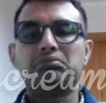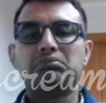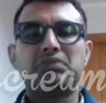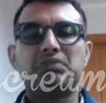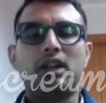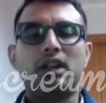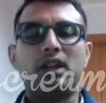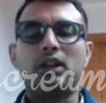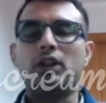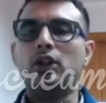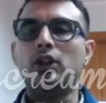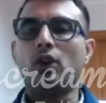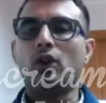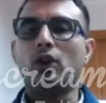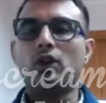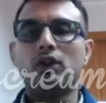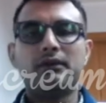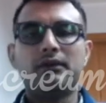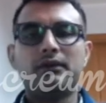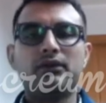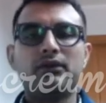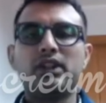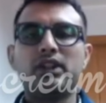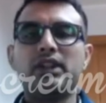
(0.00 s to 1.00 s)
lot
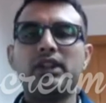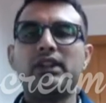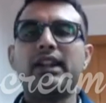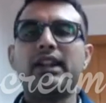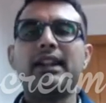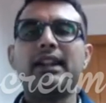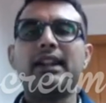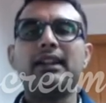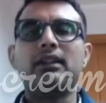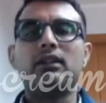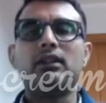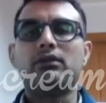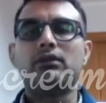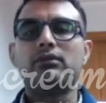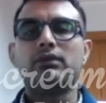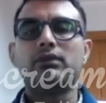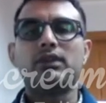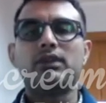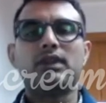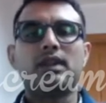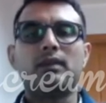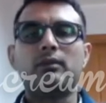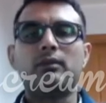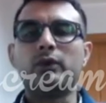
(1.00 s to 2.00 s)
of detail,
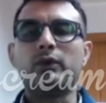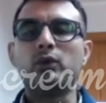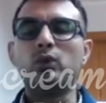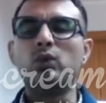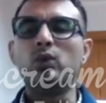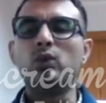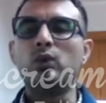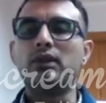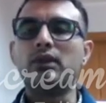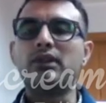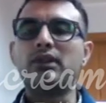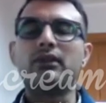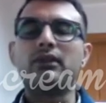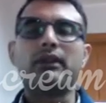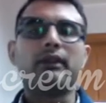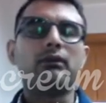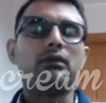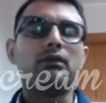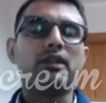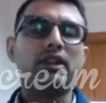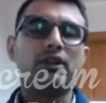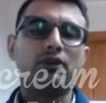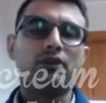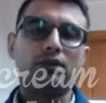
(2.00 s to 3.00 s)
some rules,
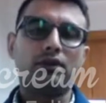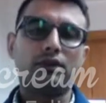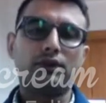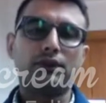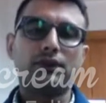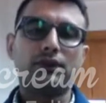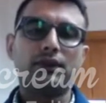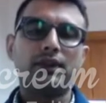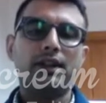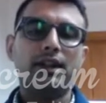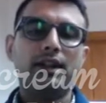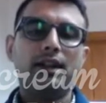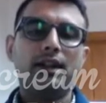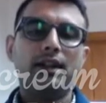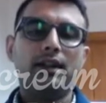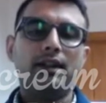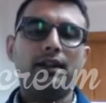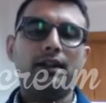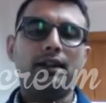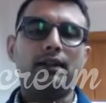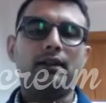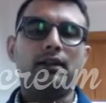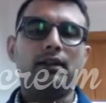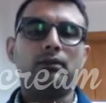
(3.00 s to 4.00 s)
regulations,
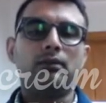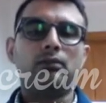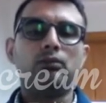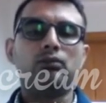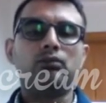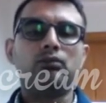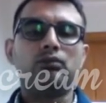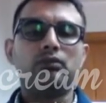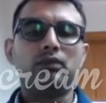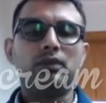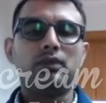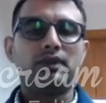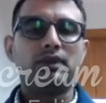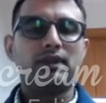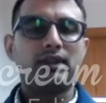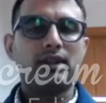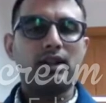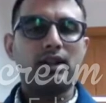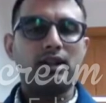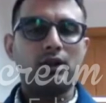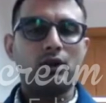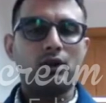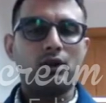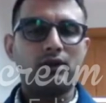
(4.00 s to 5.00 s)

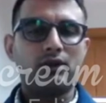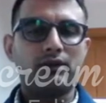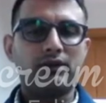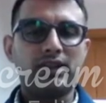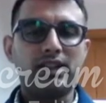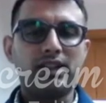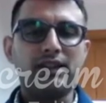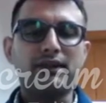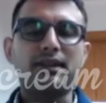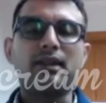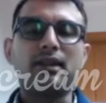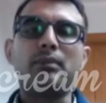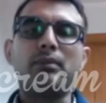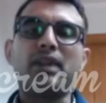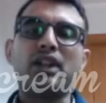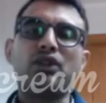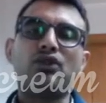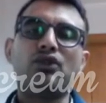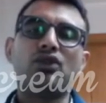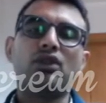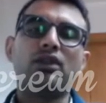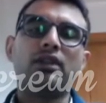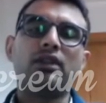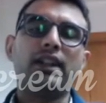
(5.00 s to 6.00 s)
A lot of things are
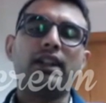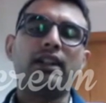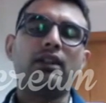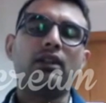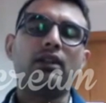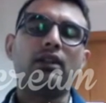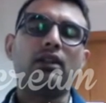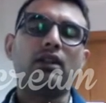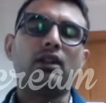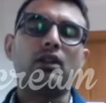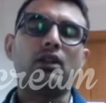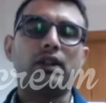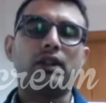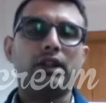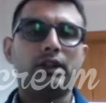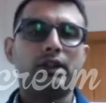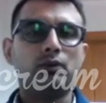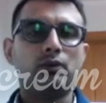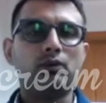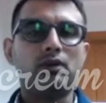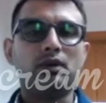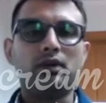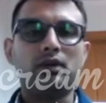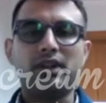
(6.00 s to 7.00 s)
mentioned here
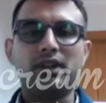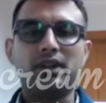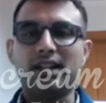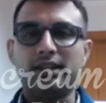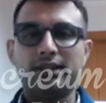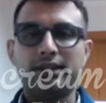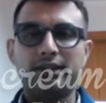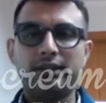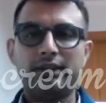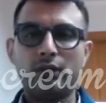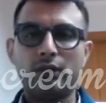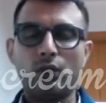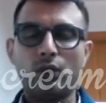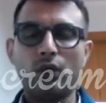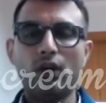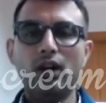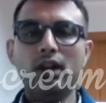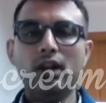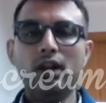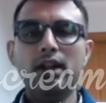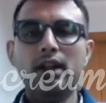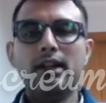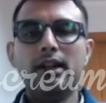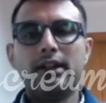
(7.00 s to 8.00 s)
according to the Italian
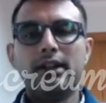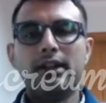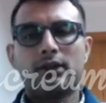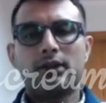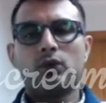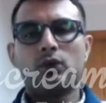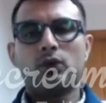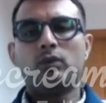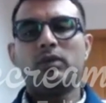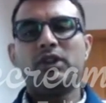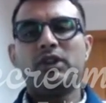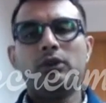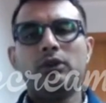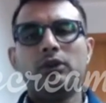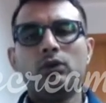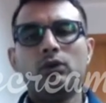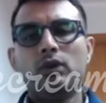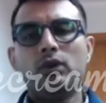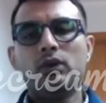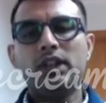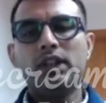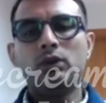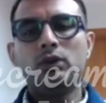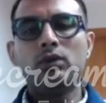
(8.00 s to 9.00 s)
law. So but you
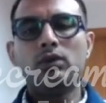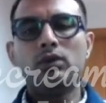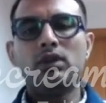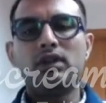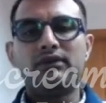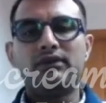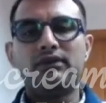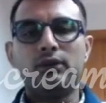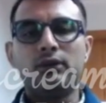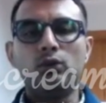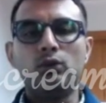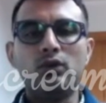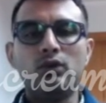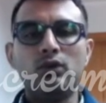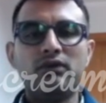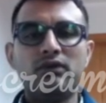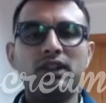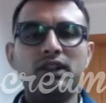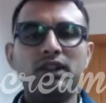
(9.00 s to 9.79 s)
no need to confuse with